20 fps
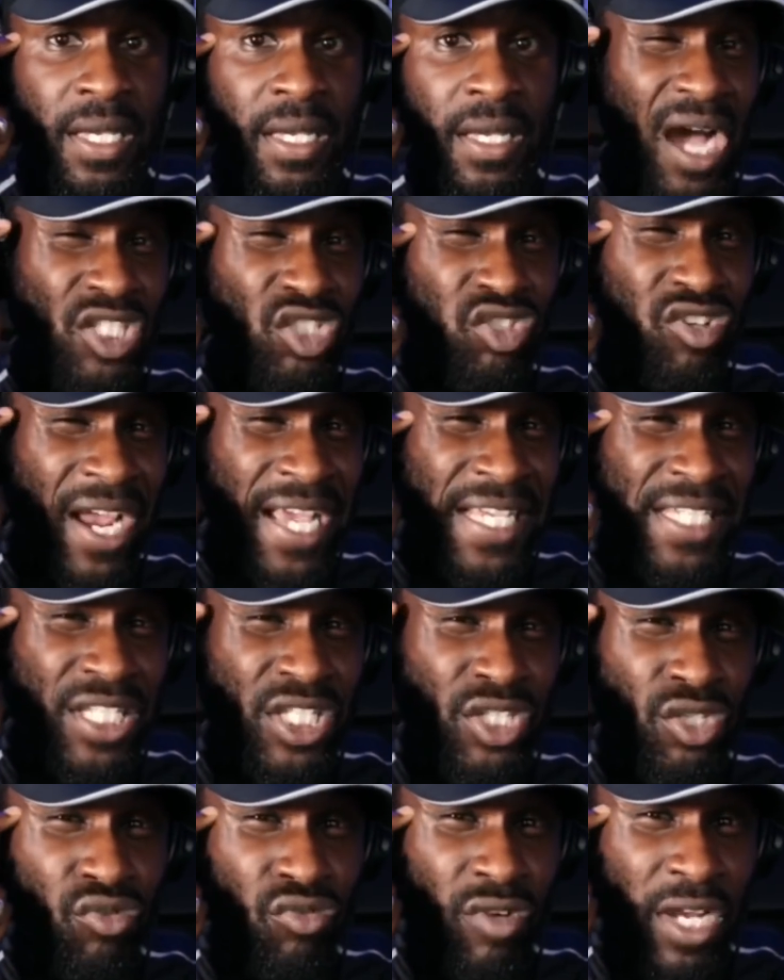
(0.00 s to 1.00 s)
I try
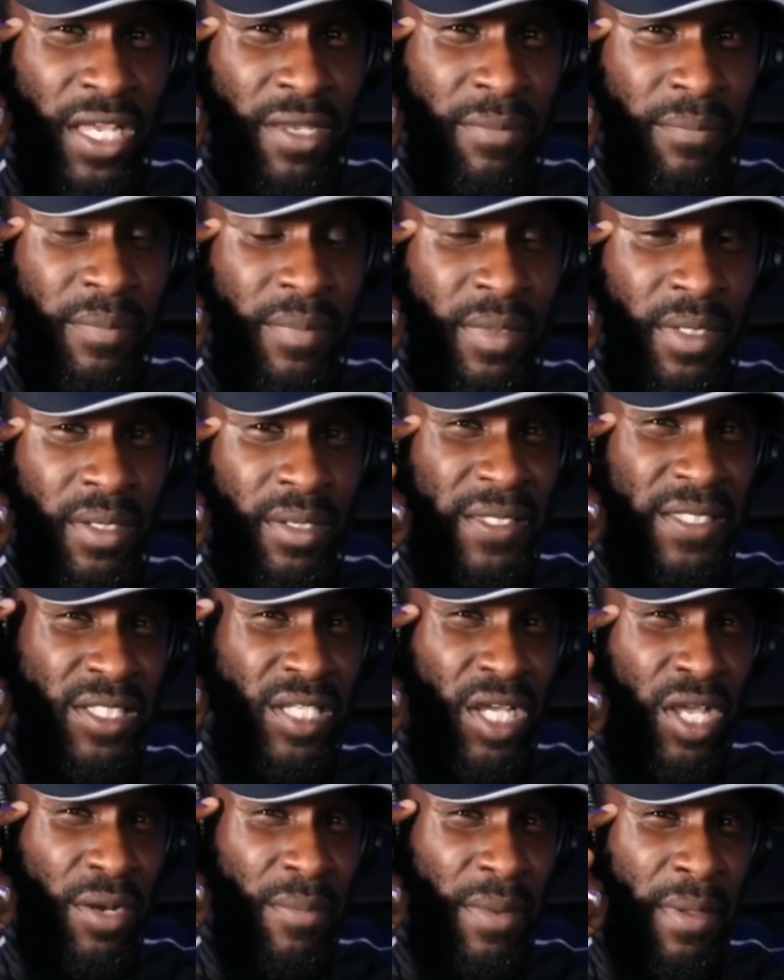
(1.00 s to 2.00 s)
scream, it's
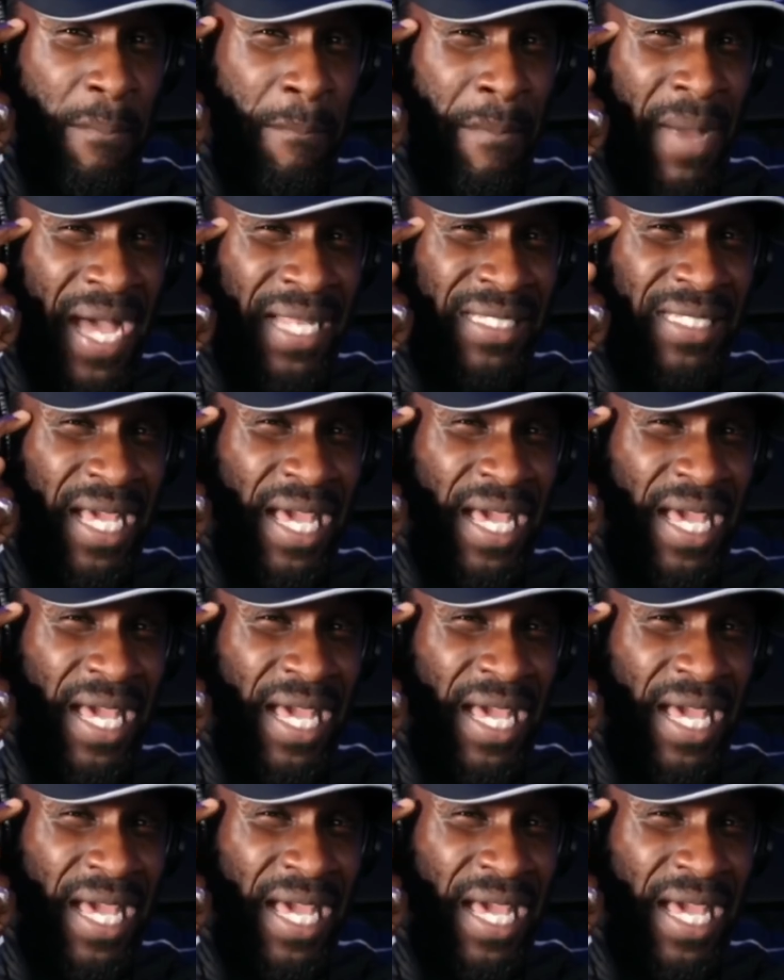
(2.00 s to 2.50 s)
turning me mad,